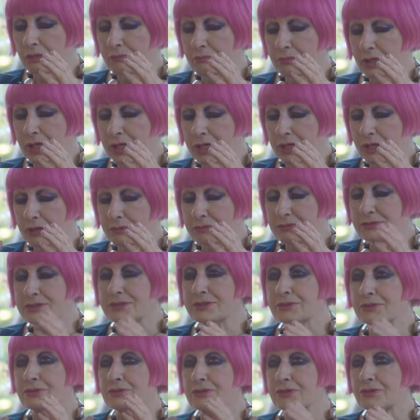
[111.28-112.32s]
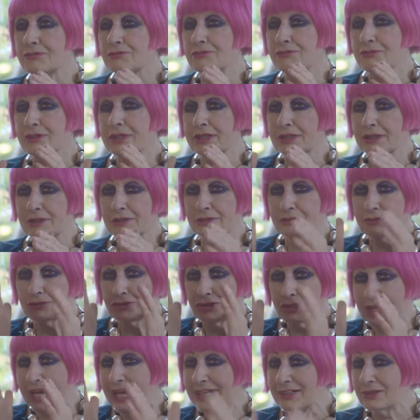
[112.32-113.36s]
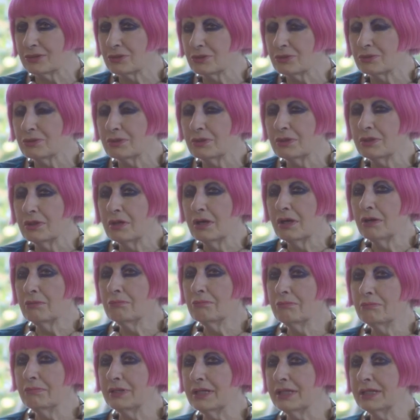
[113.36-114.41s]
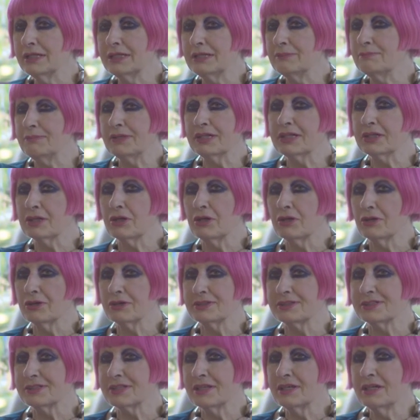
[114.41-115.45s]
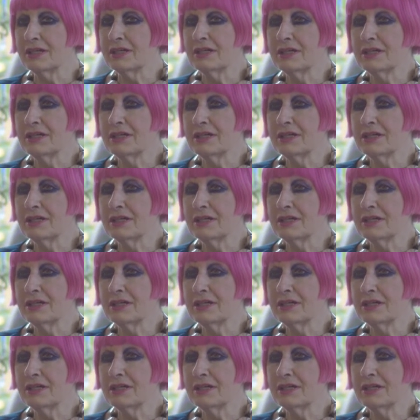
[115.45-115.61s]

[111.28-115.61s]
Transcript: my own sort of little channel merely because